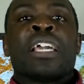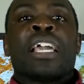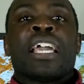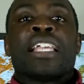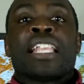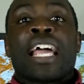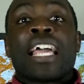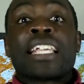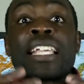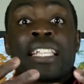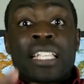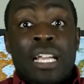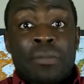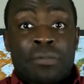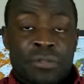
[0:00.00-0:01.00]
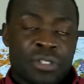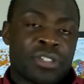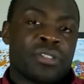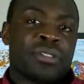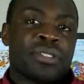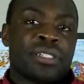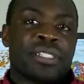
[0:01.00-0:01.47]
and I get an
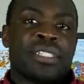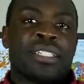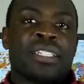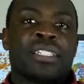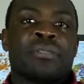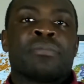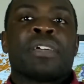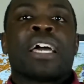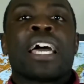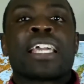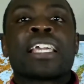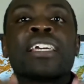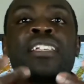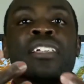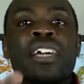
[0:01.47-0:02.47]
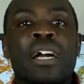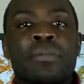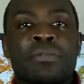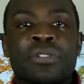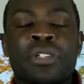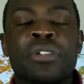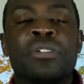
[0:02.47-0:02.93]
opportunity to see them. I get an
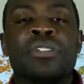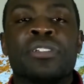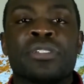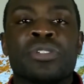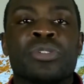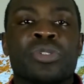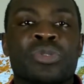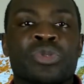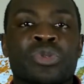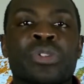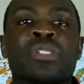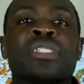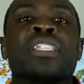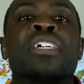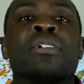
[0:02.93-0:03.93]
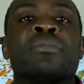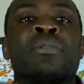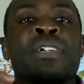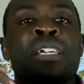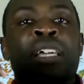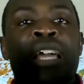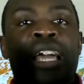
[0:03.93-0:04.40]
opportunity to treat them
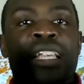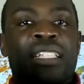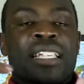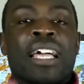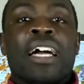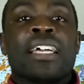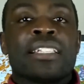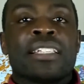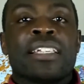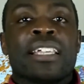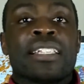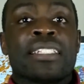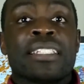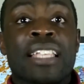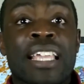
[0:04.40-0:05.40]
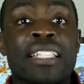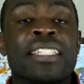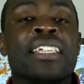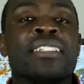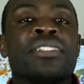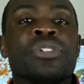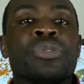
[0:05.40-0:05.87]
as kindly as they
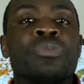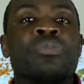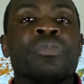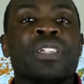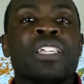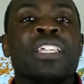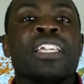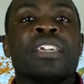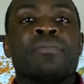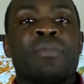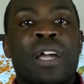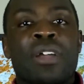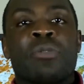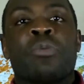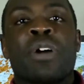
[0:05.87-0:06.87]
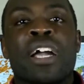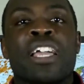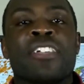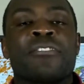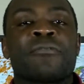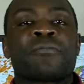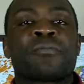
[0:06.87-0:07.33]
did to me and my
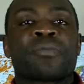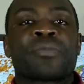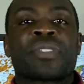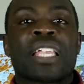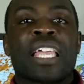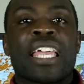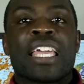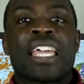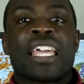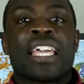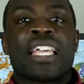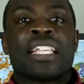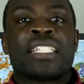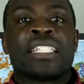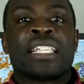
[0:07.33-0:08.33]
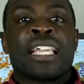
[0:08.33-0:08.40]
wife. And